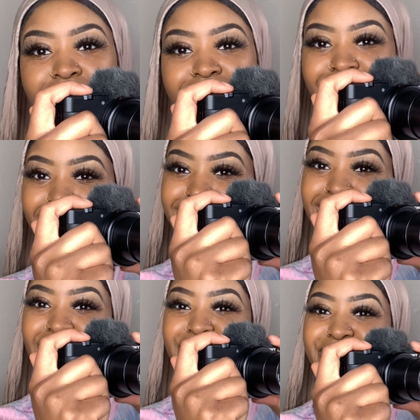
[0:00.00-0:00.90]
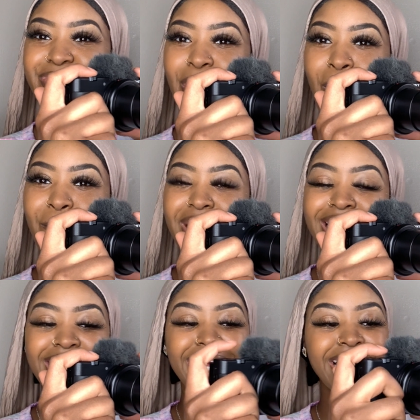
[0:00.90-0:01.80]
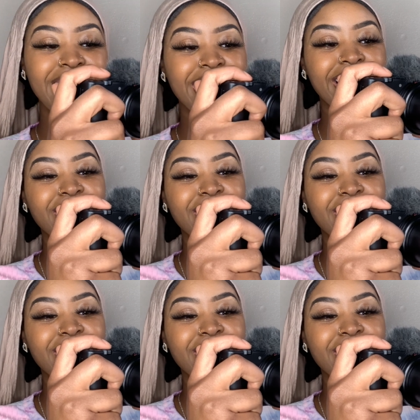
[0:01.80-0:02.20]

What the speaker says: That's how you open it.